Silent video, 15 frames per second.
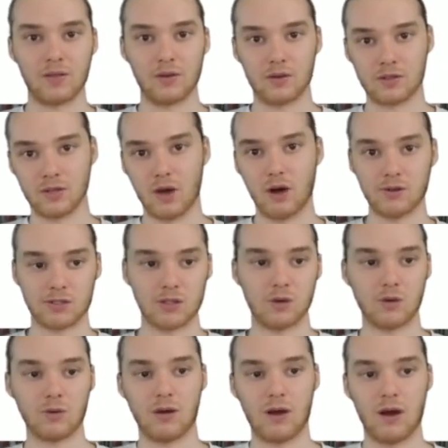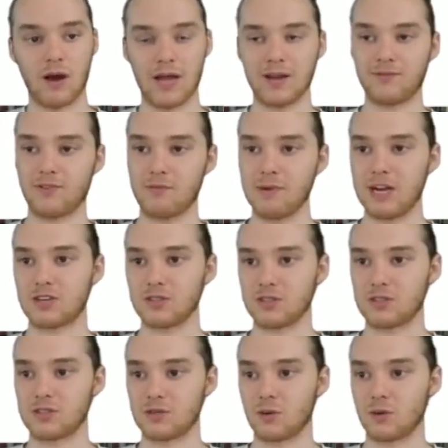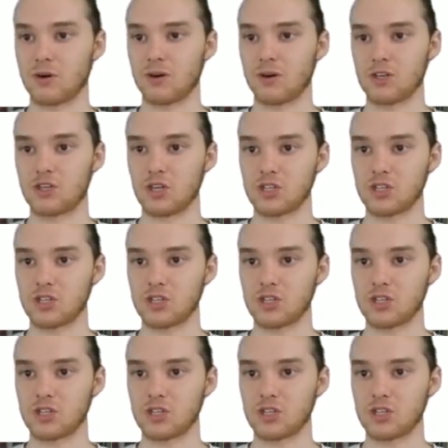there's also information stored